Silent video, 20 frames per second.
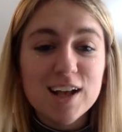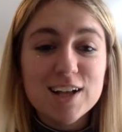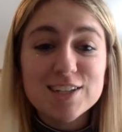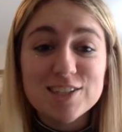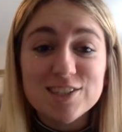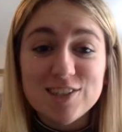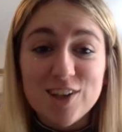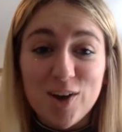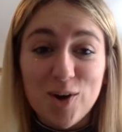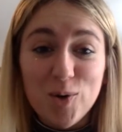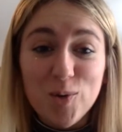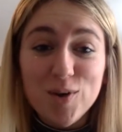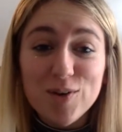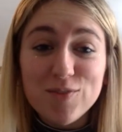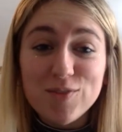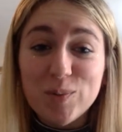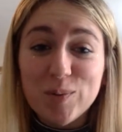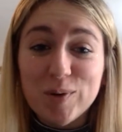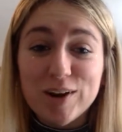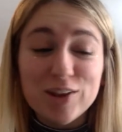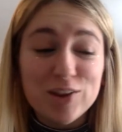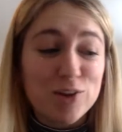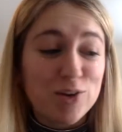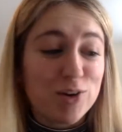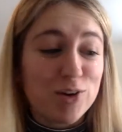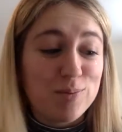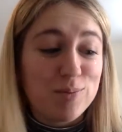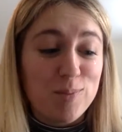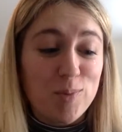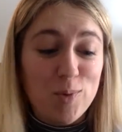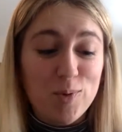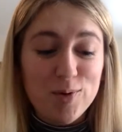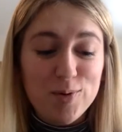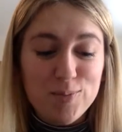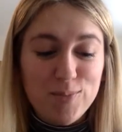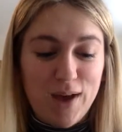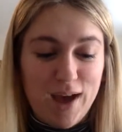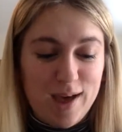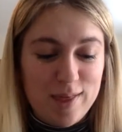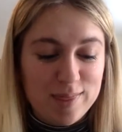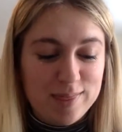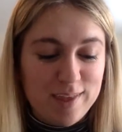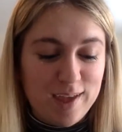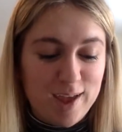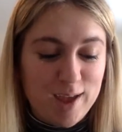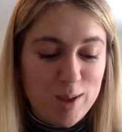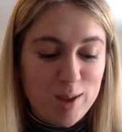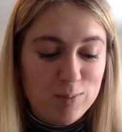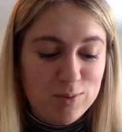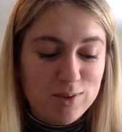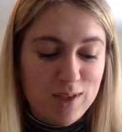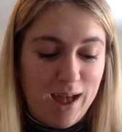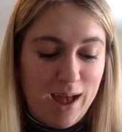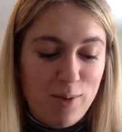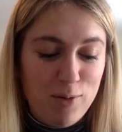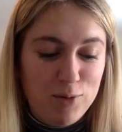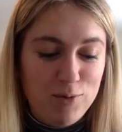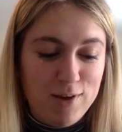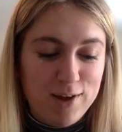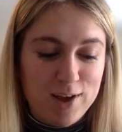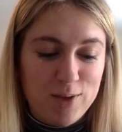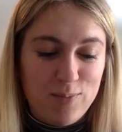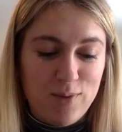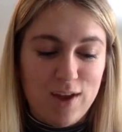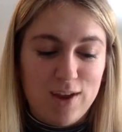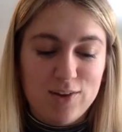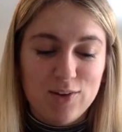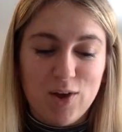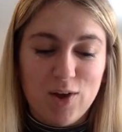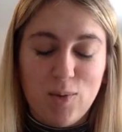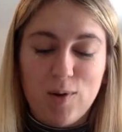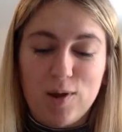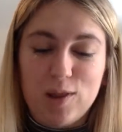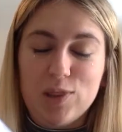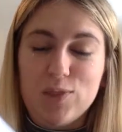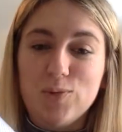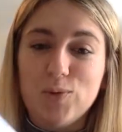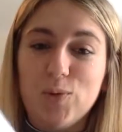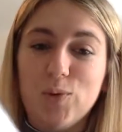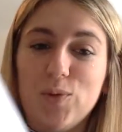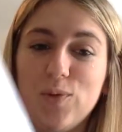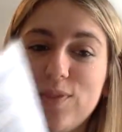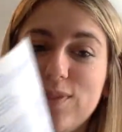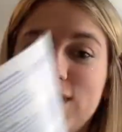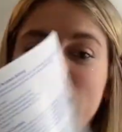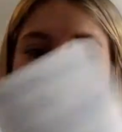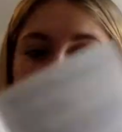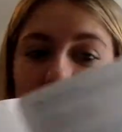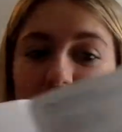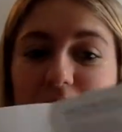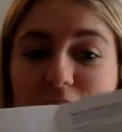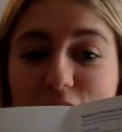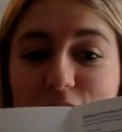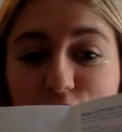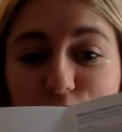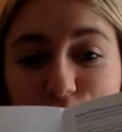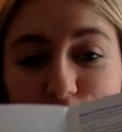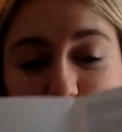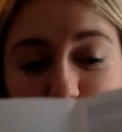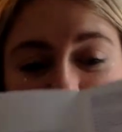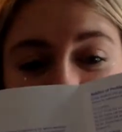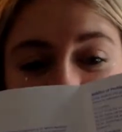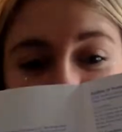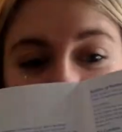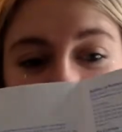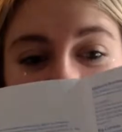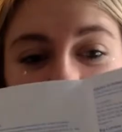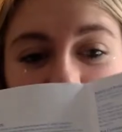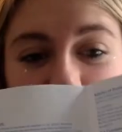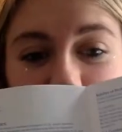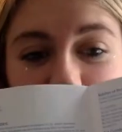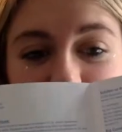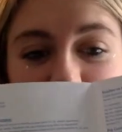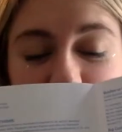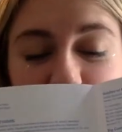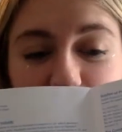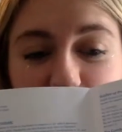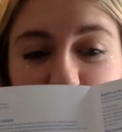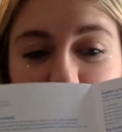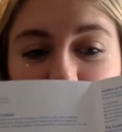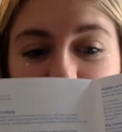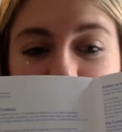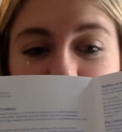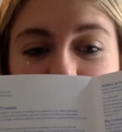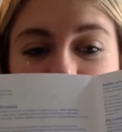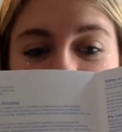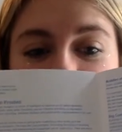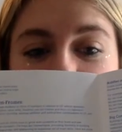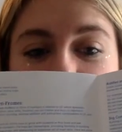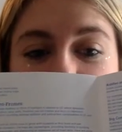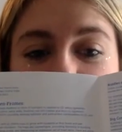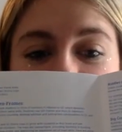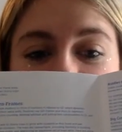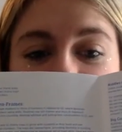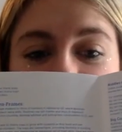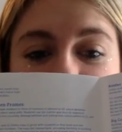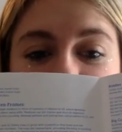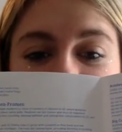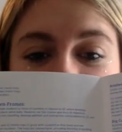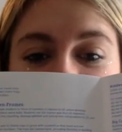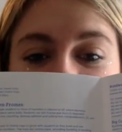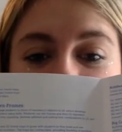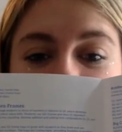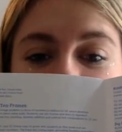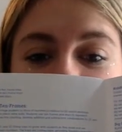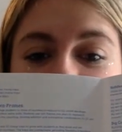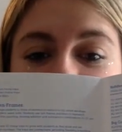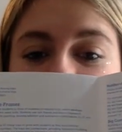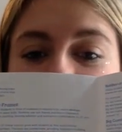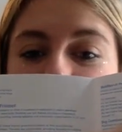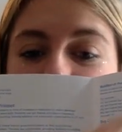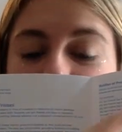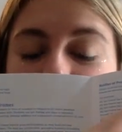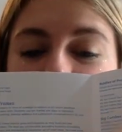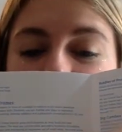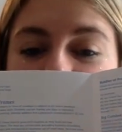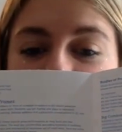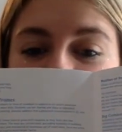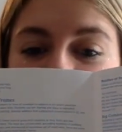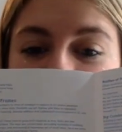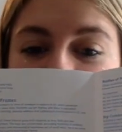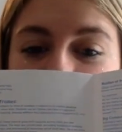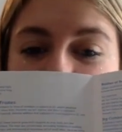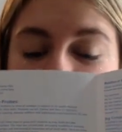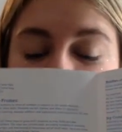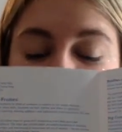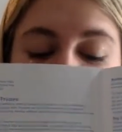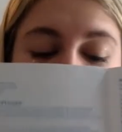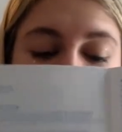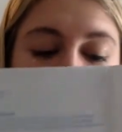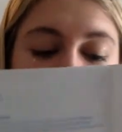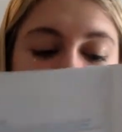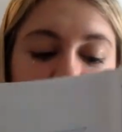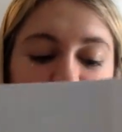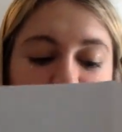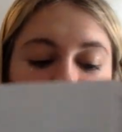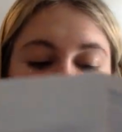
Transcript: So, if you want to learn more math games, I would recommend going through the instruction packet and looking at all of the games here and the games here.